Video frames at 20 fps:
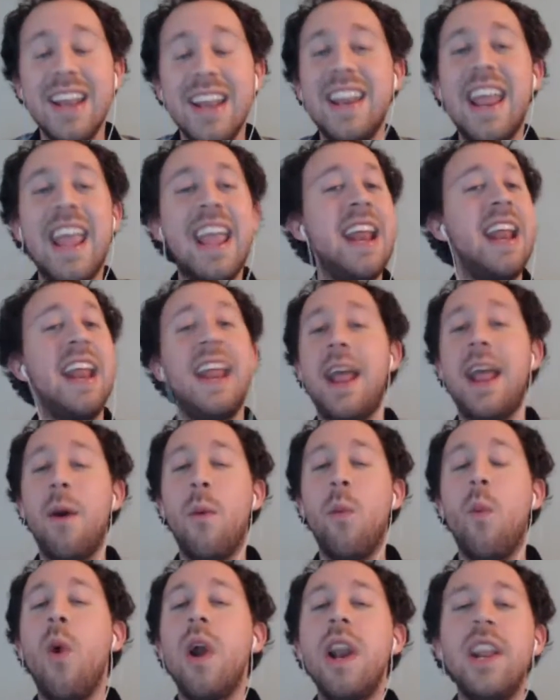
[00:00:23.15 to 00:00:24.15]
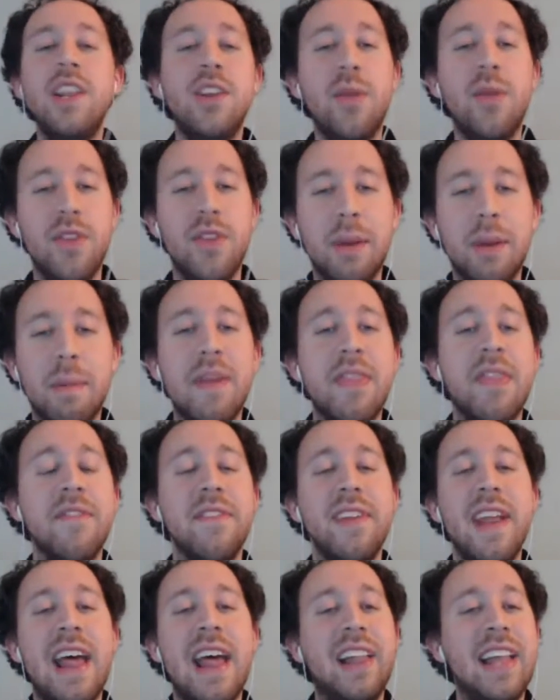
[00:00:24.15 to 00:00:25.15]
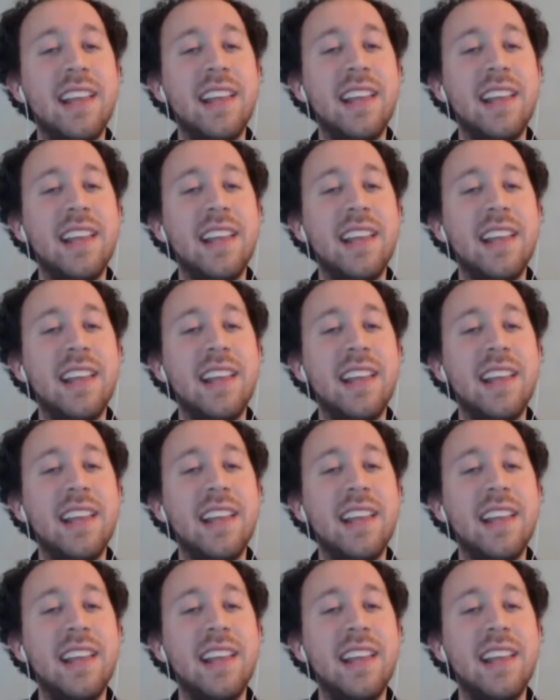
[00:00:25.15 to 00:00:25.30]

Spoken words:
Nate, what did you think about the finale as